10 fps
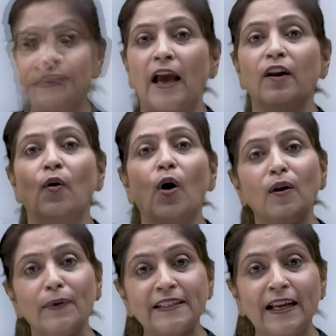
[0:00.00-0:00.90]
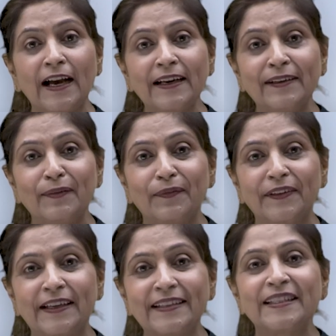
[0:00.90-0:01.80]
And always learn
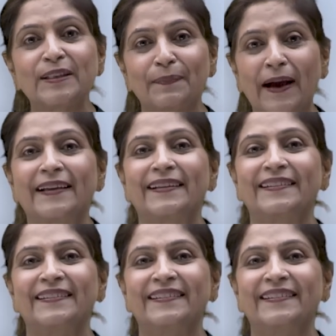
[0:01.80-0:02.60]
with a smile.